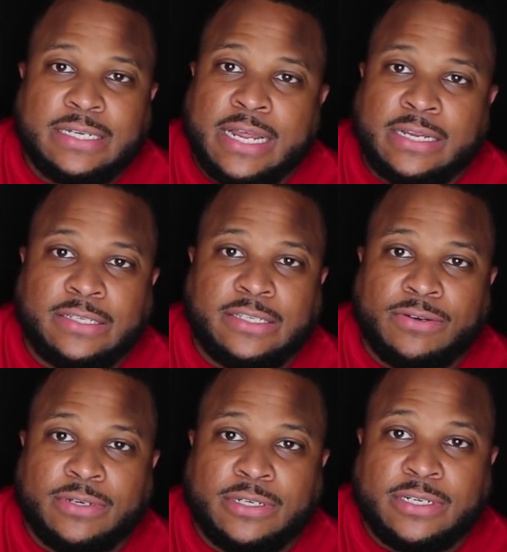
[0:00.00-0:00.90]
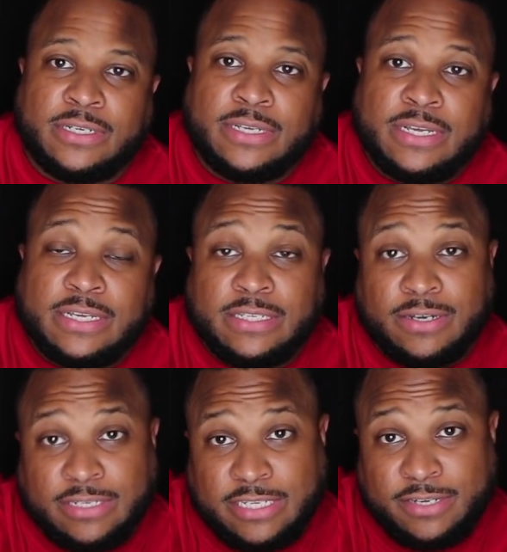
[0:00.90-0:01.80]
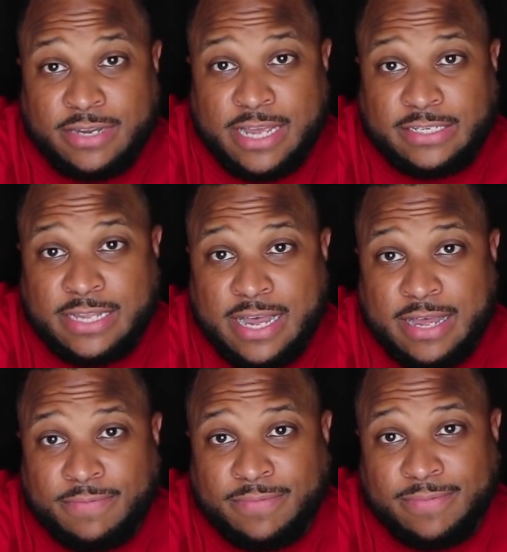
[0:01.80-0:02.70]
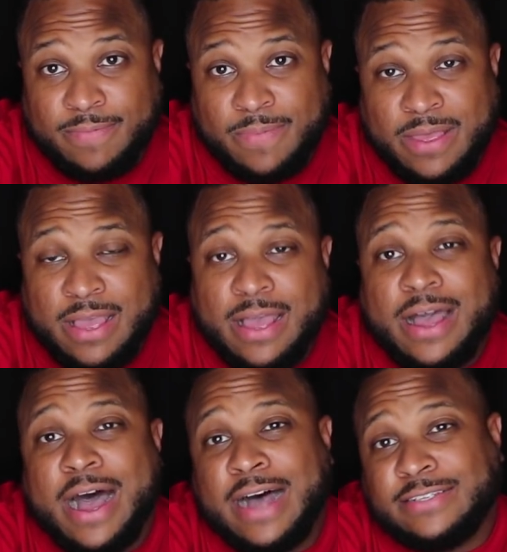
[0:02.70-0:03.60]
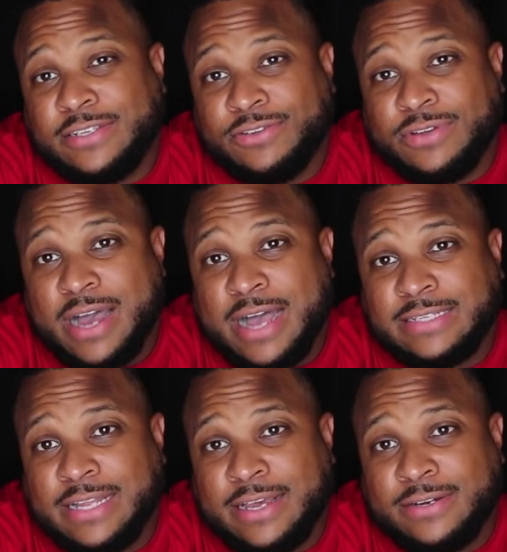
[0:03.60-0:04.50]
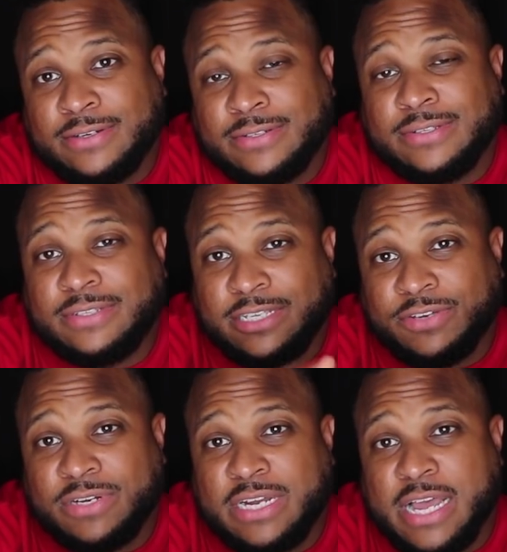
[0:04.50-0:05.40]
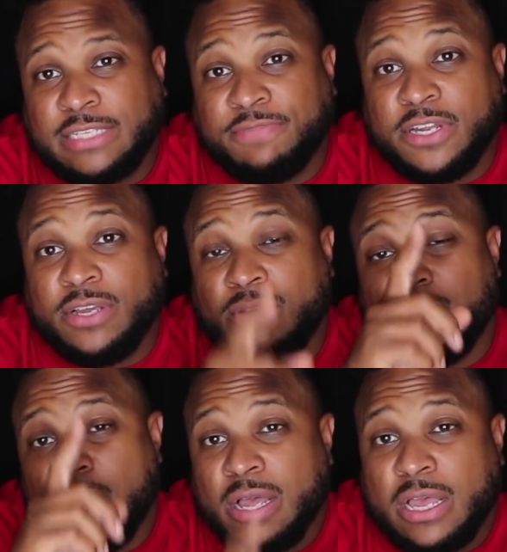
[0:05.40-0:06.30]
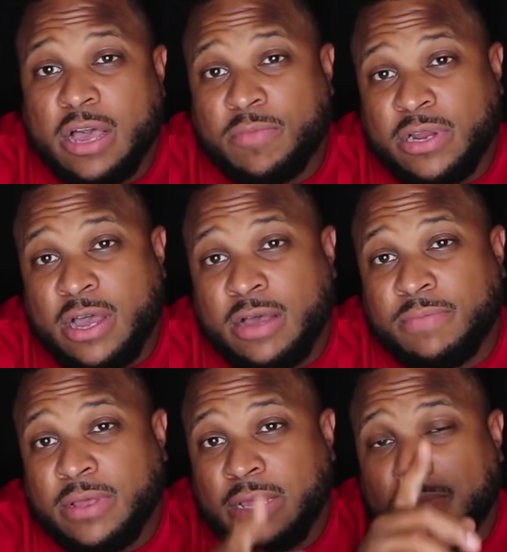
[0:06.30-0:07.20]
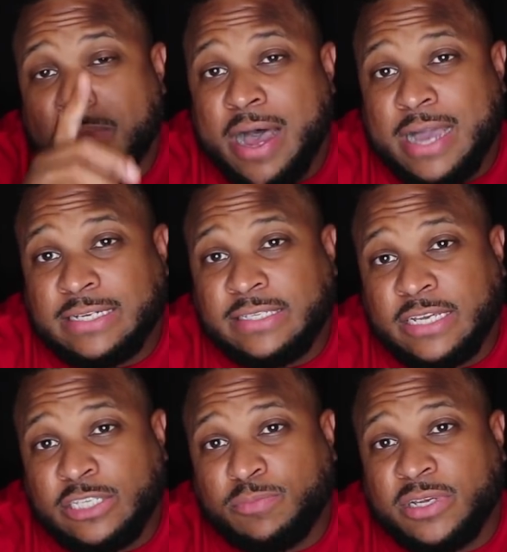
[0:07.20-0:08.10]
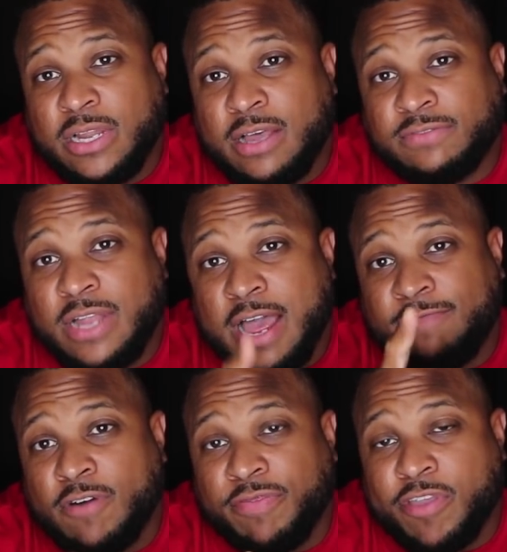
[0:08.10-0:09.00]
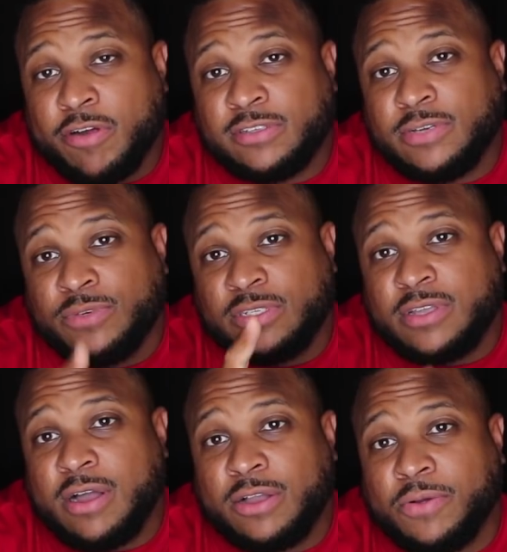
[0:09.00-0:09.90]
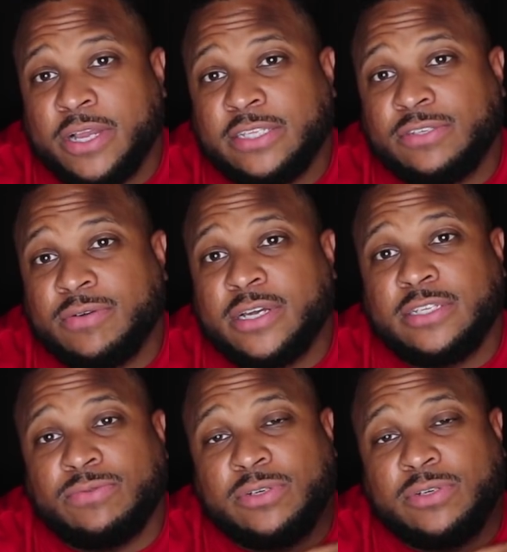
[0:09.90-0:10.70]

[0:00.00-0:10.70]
That looks so good. So until next time, I'll see you guys later. See you in the next video. Coming up, behind the scenes B Loves Life on Thursday. We're gonna talk green screens.